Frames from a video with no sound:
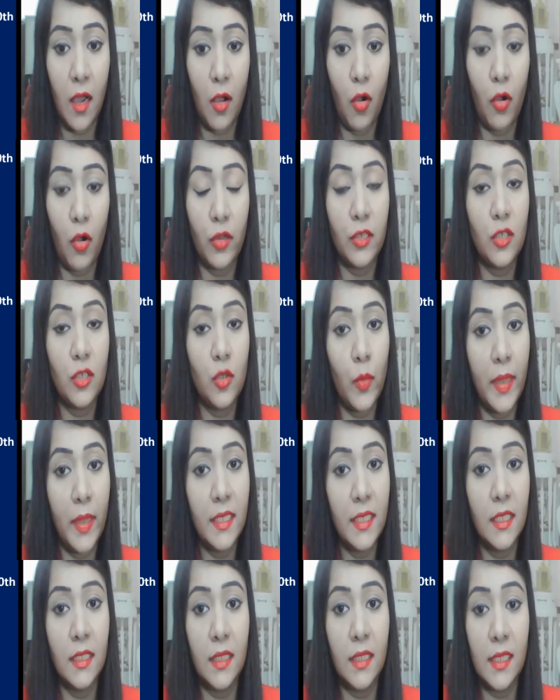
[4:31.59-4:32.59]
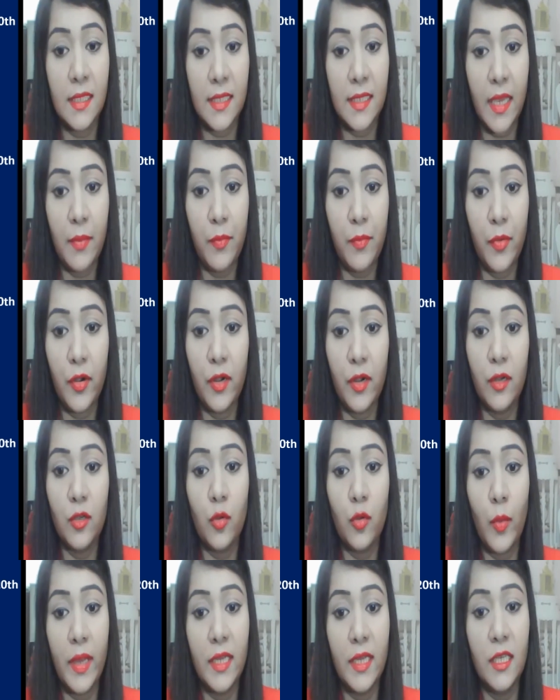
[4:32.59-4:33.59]
on 20th December
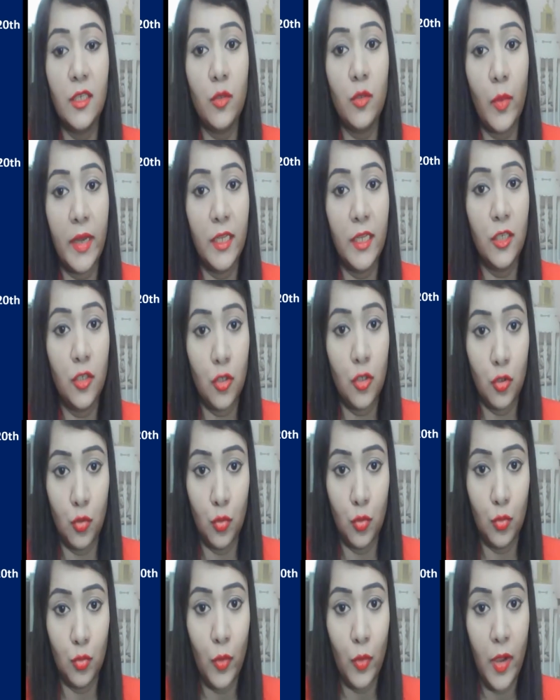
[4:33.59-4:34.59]
2022,